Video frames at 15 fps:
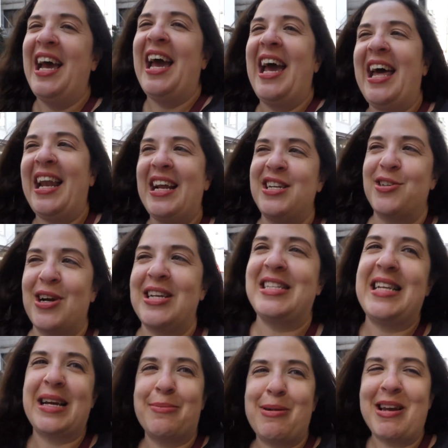and I tried to
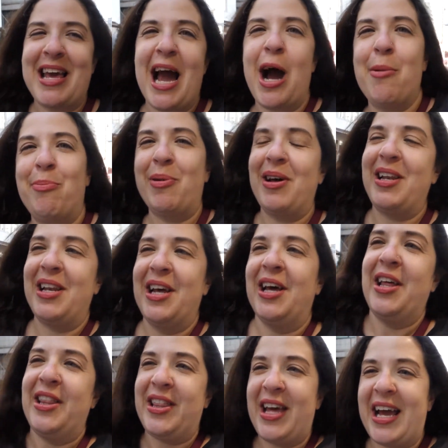take money out, but
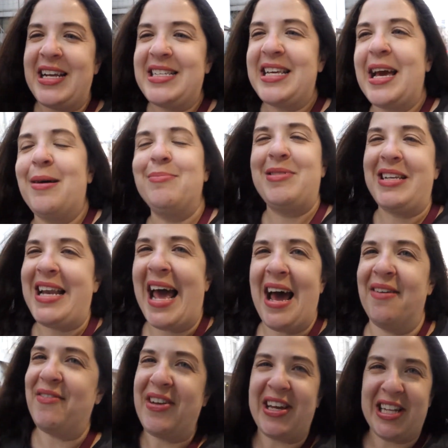the ATM didn't
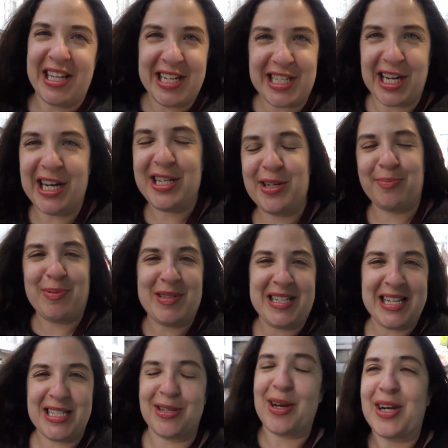have English
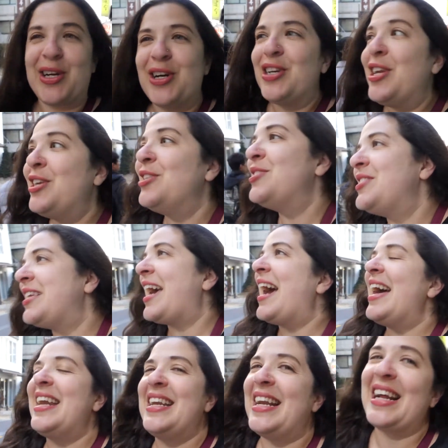100%, so I couldn't
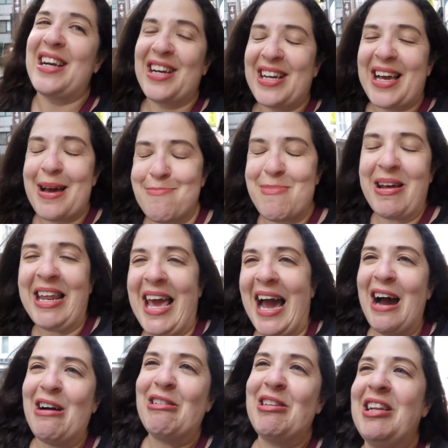understand and I couldn't get money
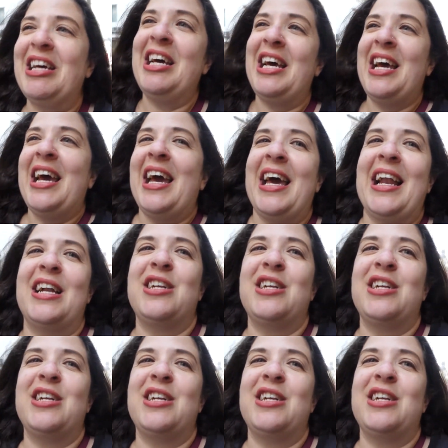out. And I